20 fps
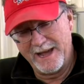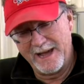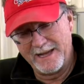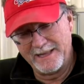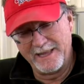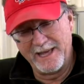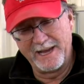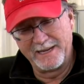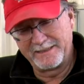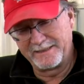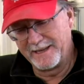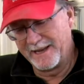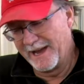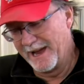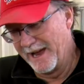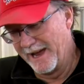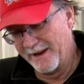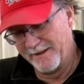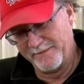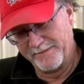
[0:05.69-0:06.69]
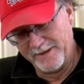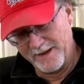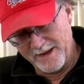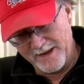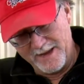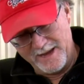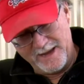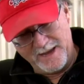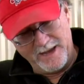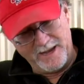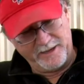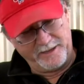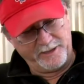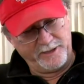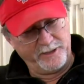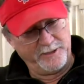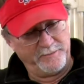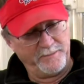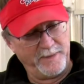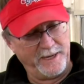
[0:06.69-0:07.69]
I like to have a
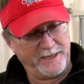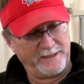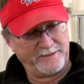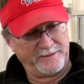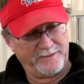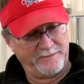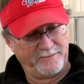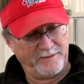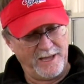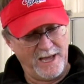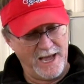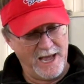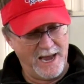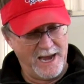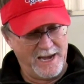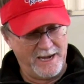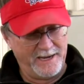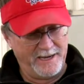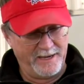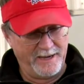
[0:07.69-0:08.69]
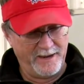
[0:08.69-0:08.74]
good mix of line.